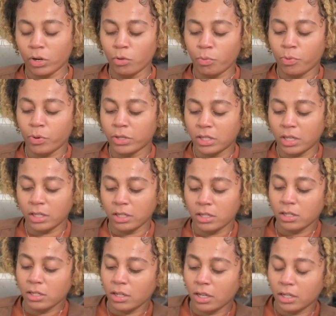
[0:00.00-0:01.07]
you
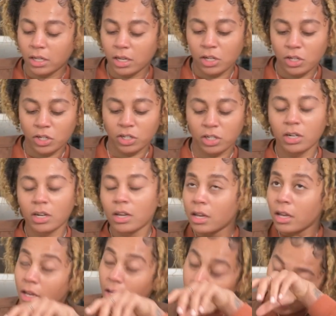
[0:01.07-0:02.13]
present a dish,
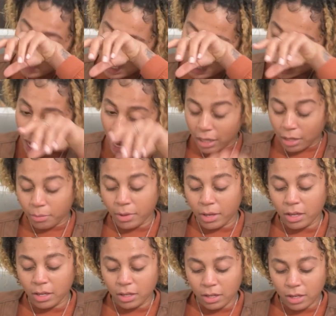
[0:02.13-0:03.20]
each
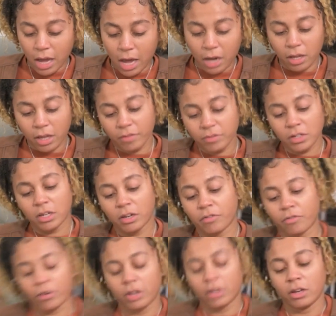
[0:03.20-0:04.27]
element kind of gives a
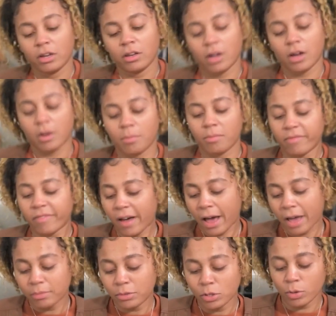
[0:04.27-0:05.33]
different
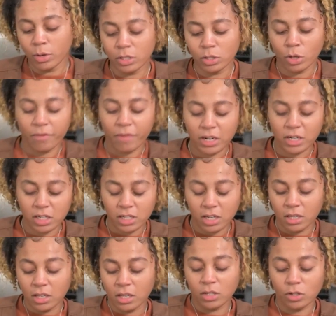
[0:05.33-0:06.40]
vibe to it. So if I just did
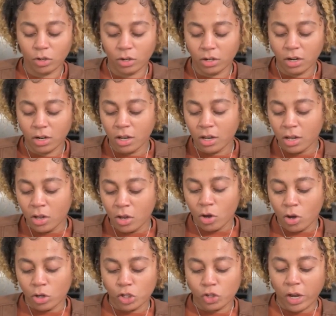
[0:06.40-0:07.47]
these on
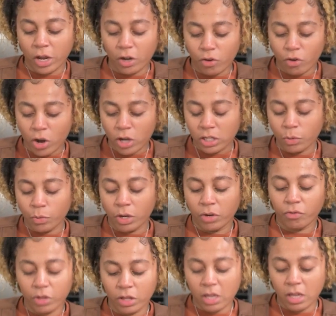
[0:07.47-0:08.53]
straight across, it wouldn't
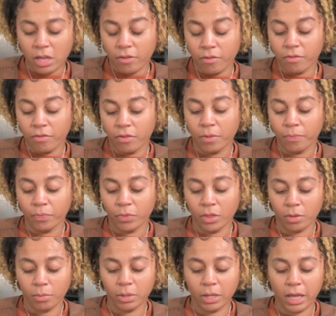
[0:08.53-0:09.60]
really give
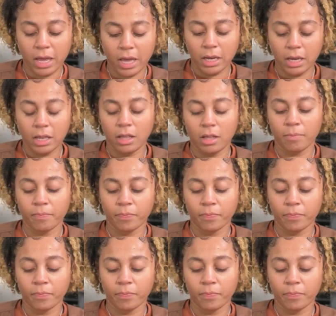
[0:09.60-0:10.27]
the plate any